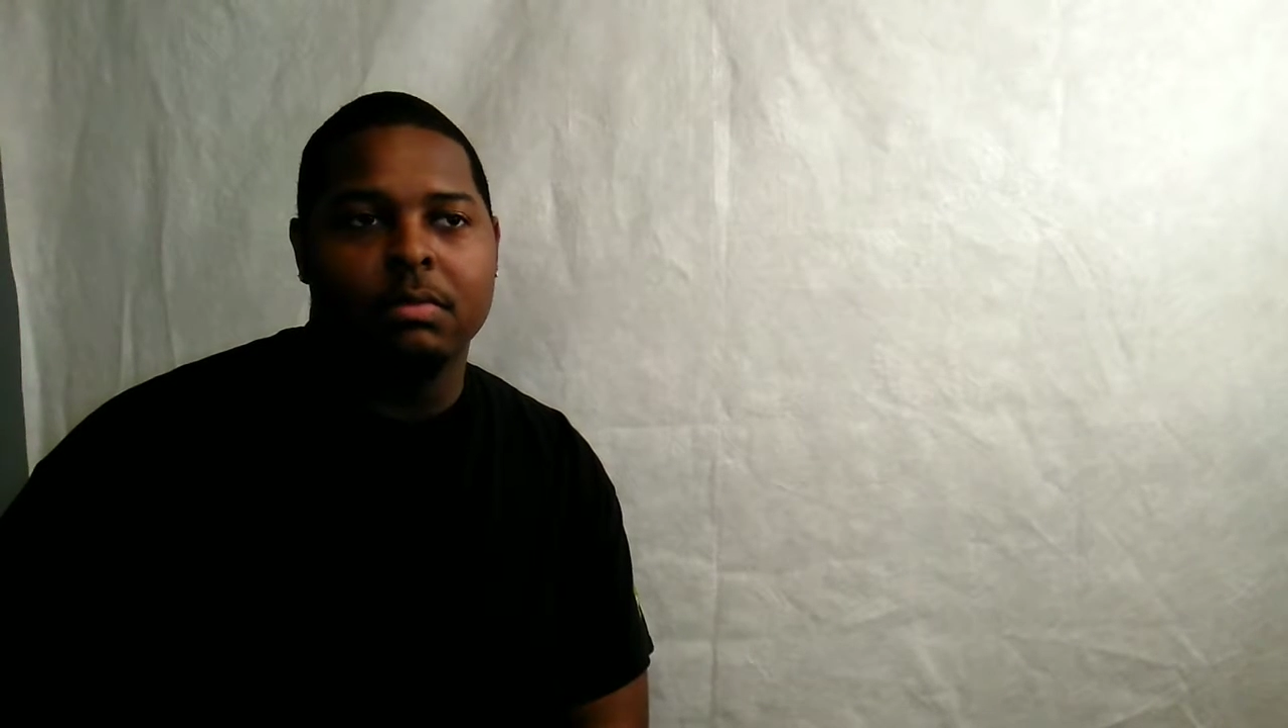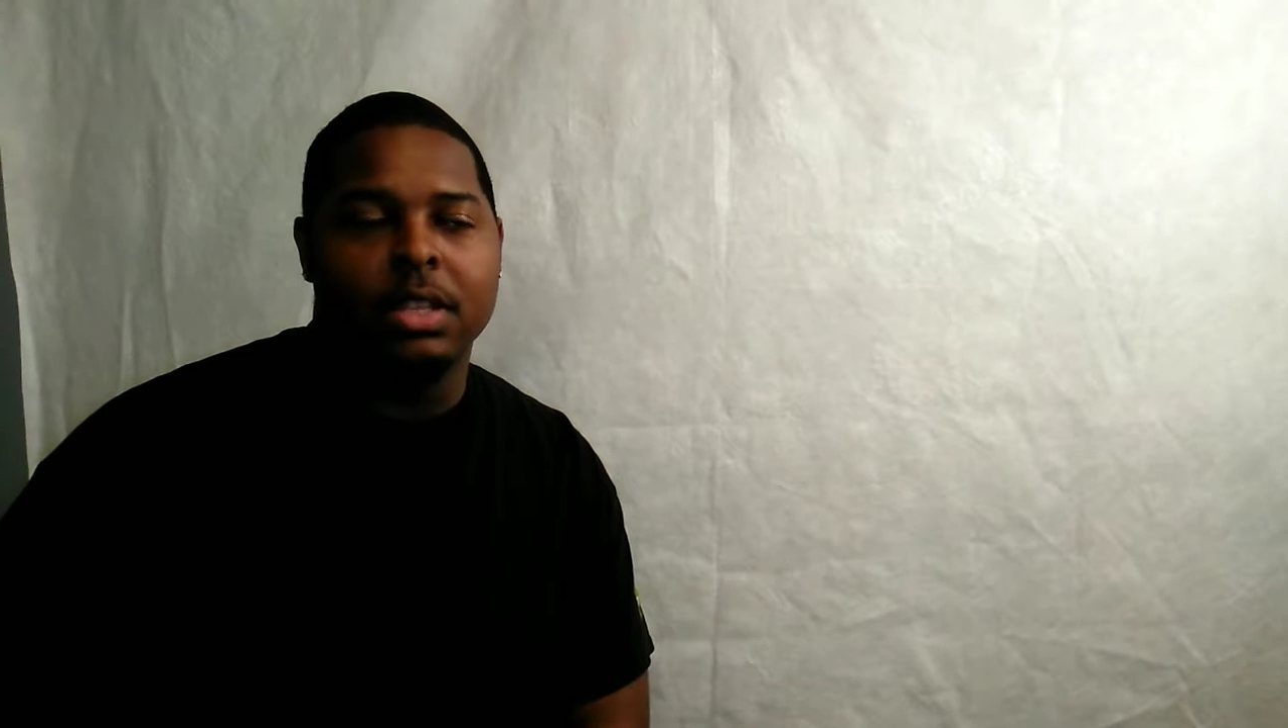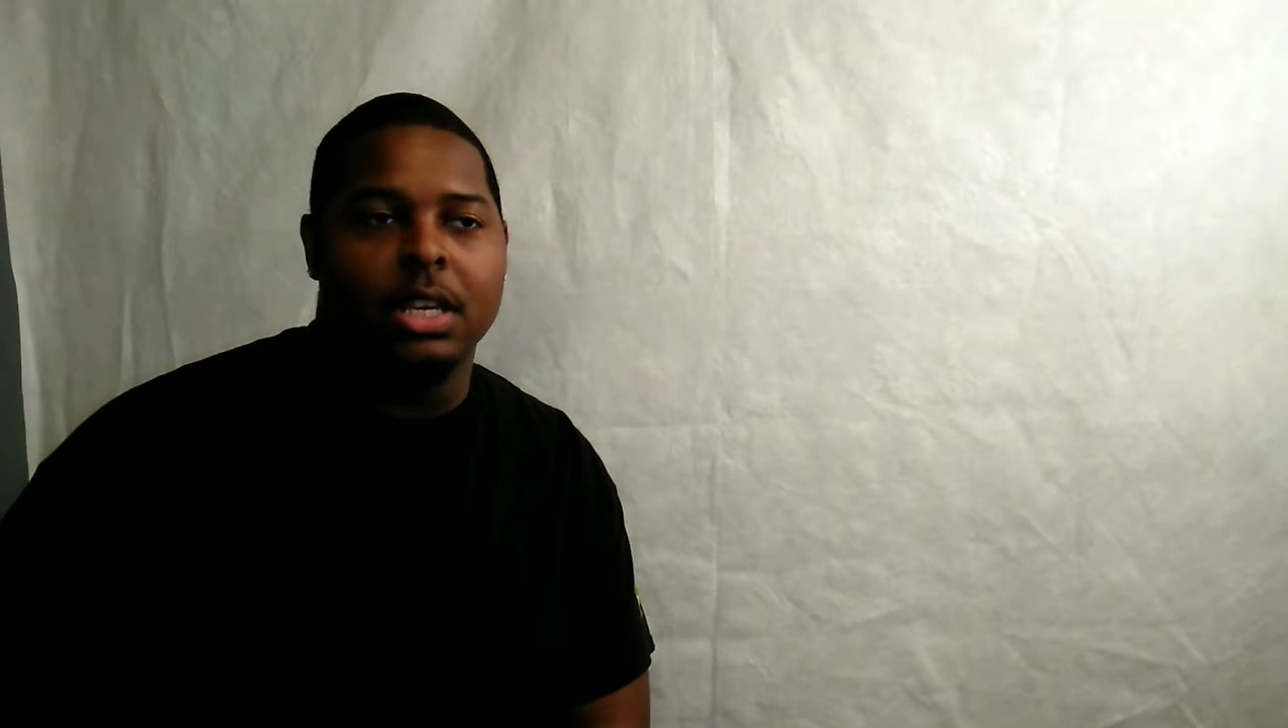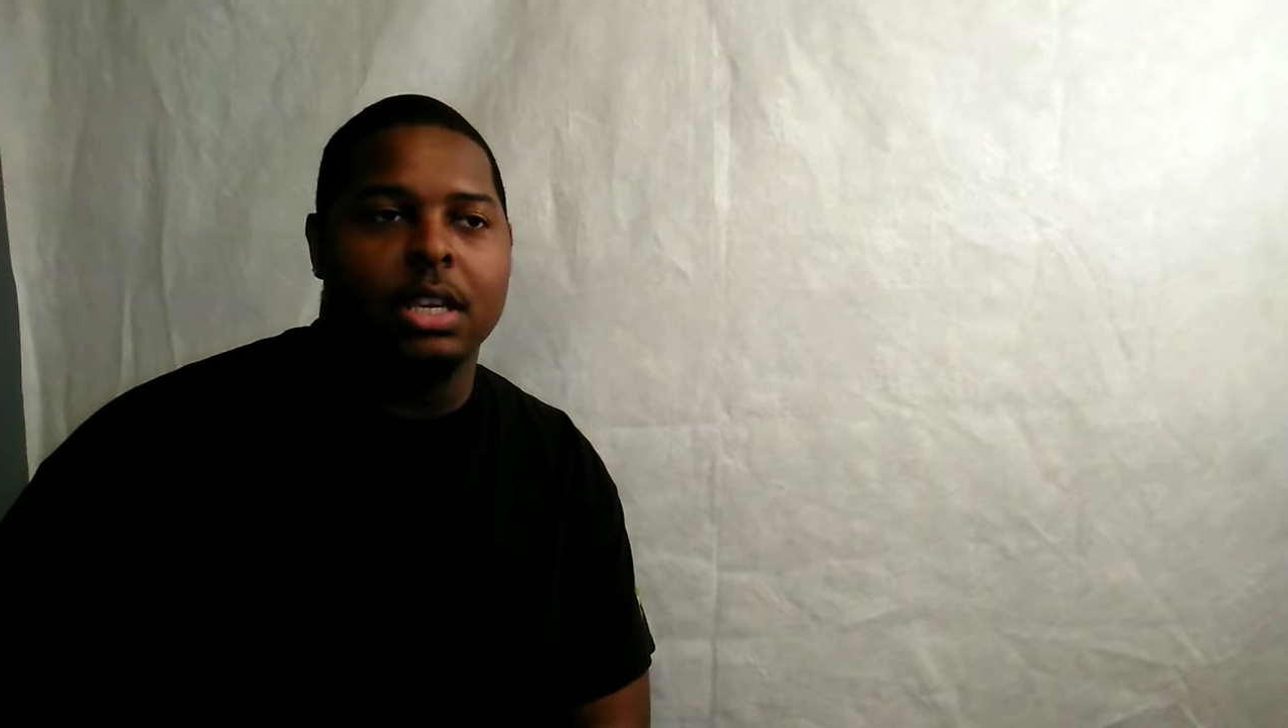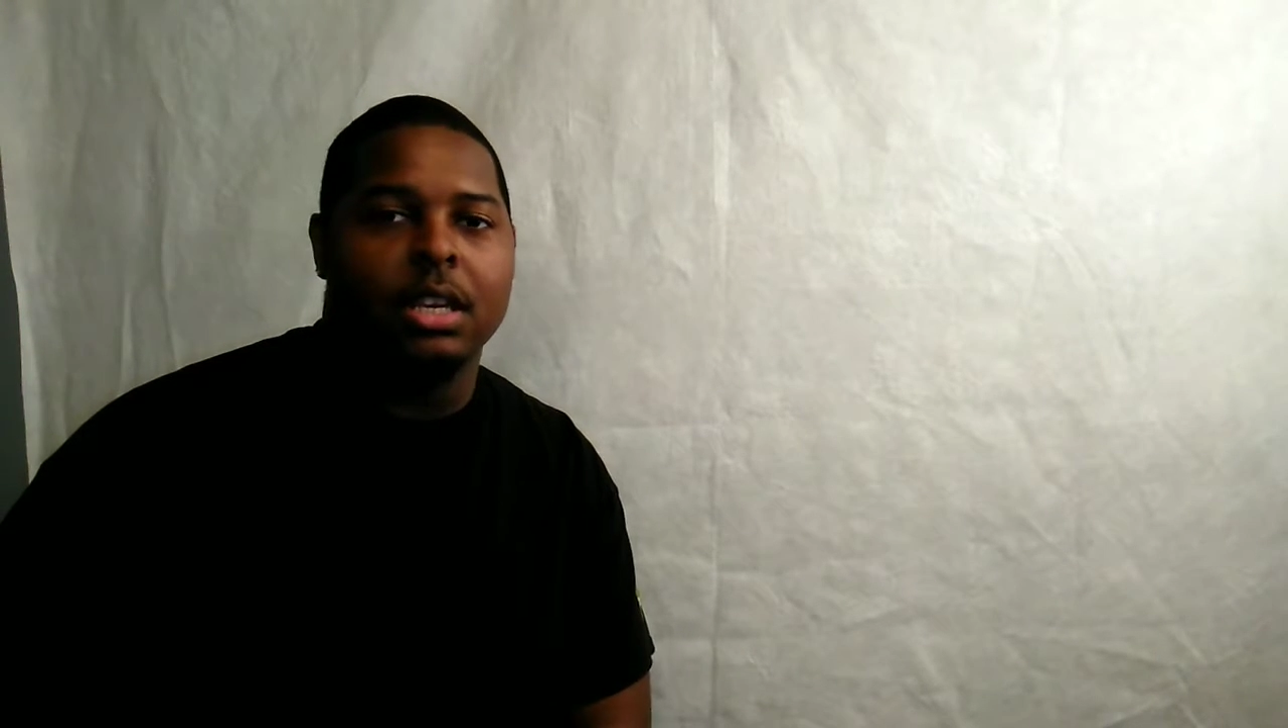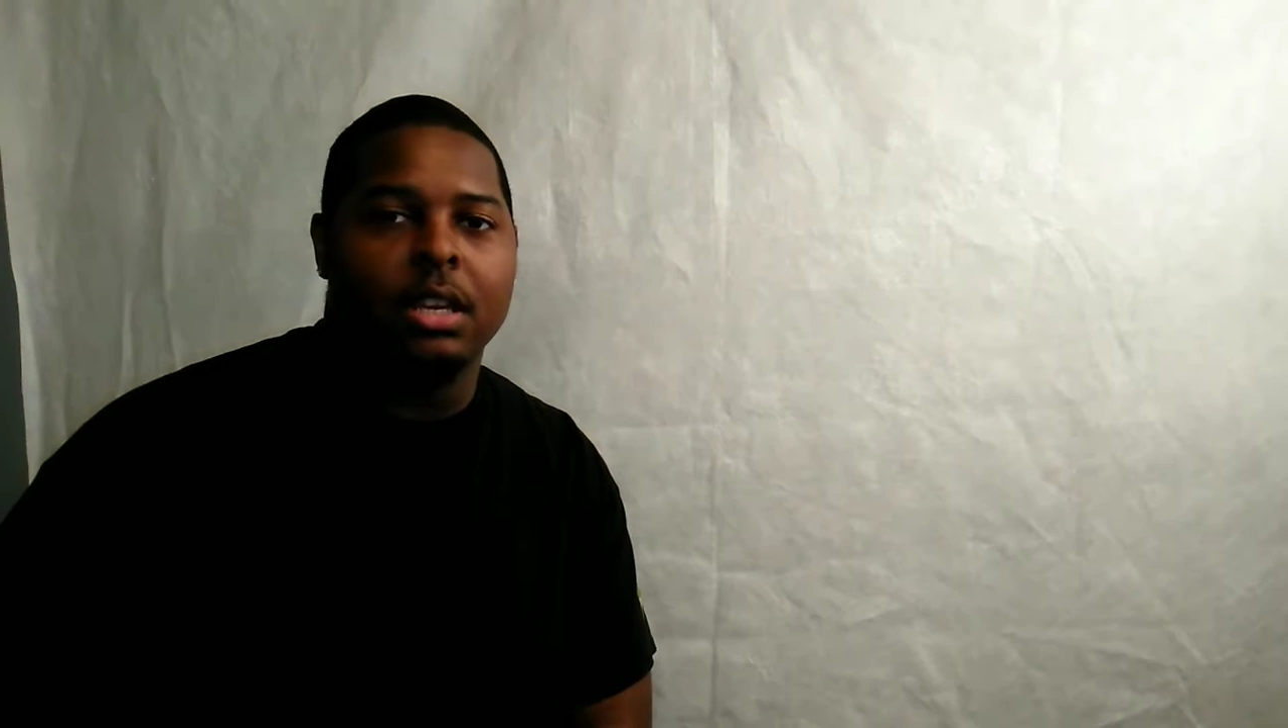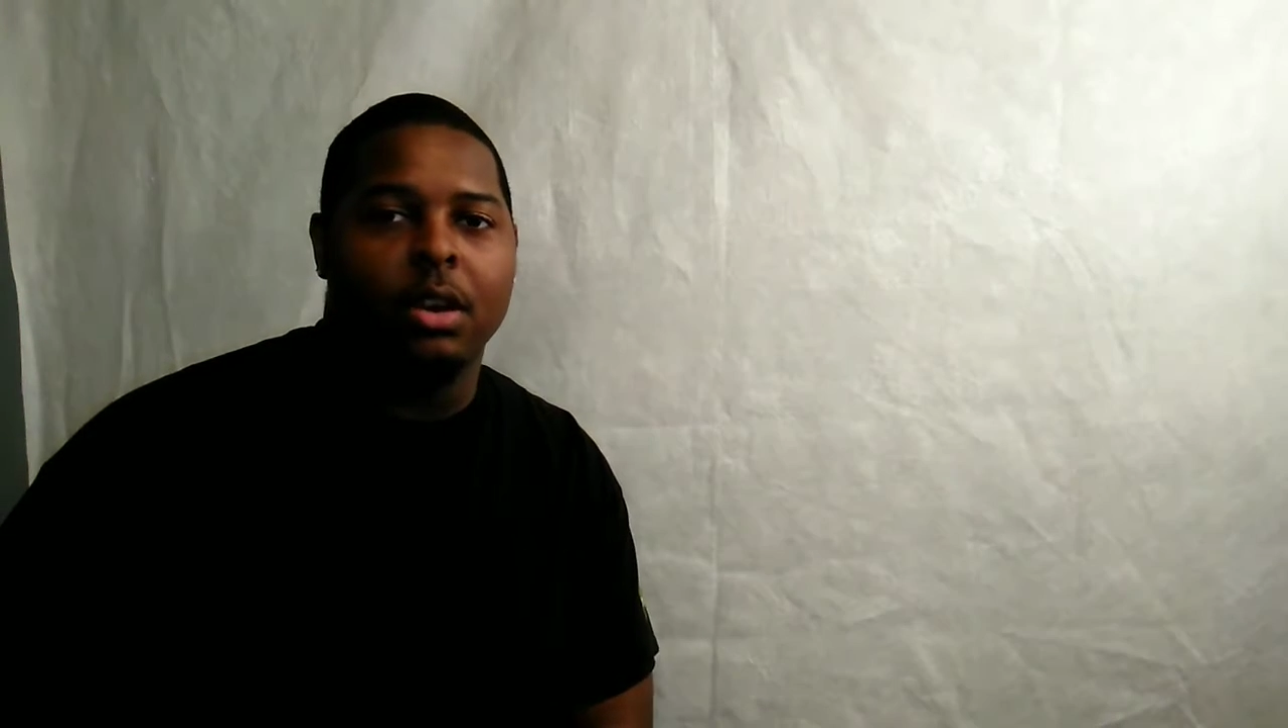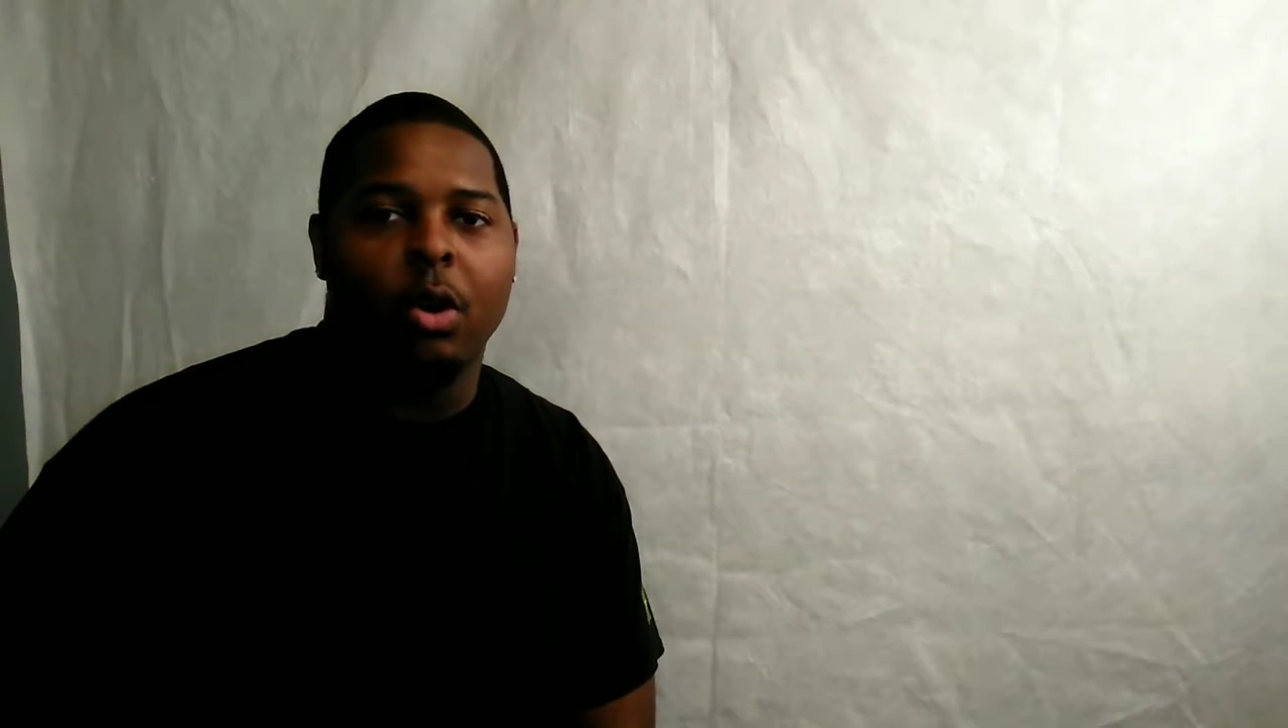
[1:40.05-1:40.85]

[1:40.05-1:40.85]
the